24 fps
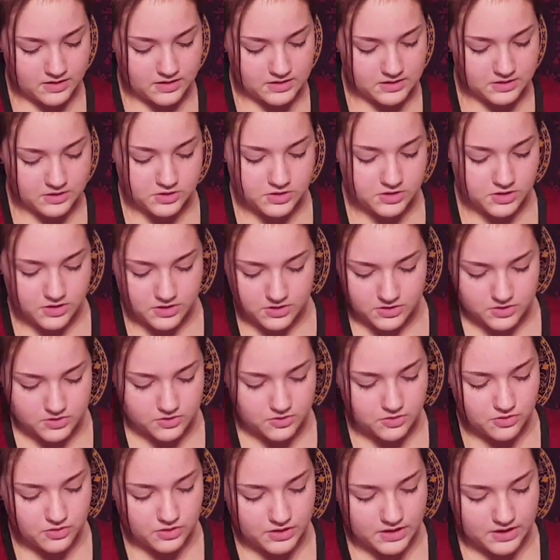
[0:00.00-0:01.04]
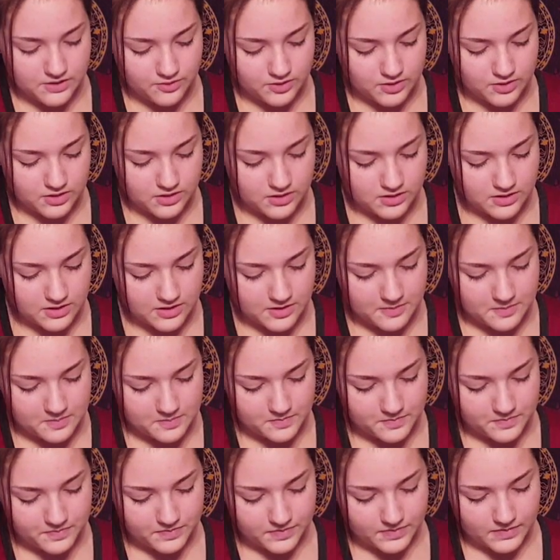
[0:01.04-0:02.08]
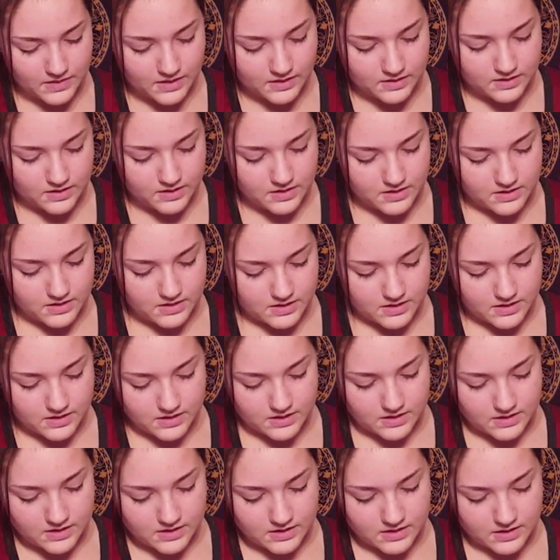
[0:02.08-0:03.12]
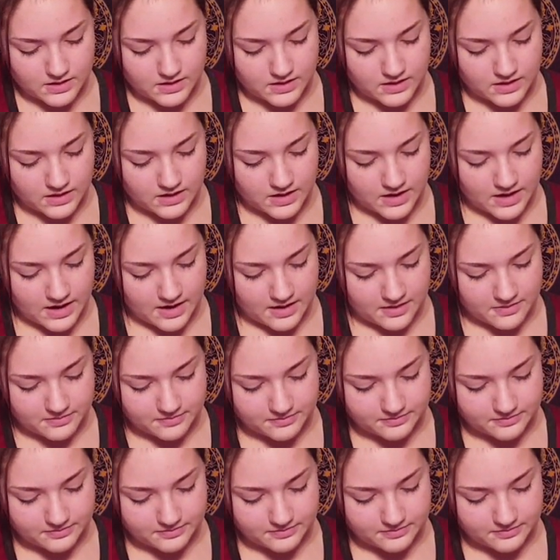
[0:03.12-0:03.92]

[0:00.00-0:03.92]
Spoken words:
because I just started school and everything. And yeah.